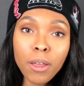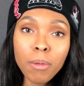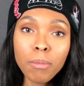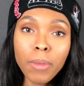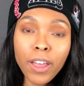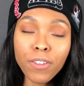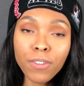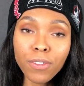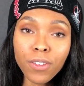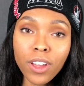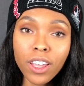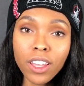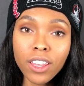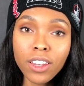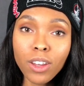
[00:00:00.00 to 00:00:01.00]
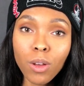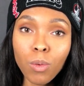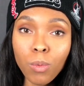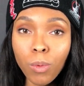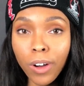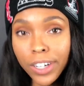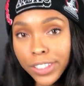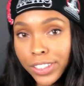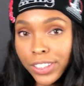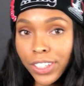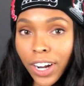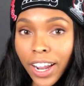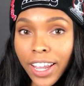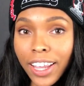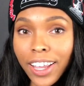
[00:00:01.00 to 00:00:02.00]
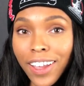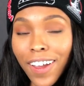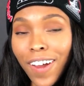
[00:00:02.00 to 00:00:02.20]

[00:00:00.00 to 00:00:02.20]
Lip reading: my friend War Strike,